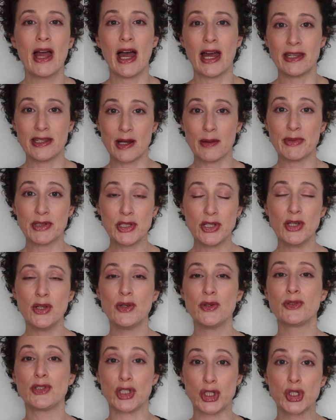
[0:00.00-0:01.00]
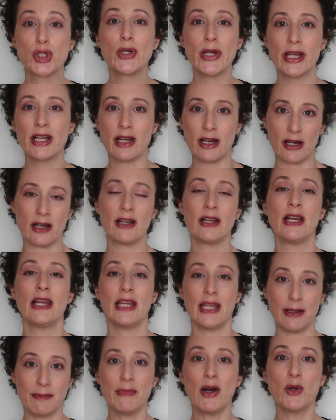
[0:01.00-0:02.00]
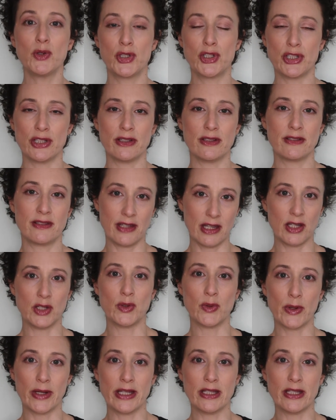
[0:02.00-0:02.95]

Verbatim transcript: and number two, to trigger emotions in your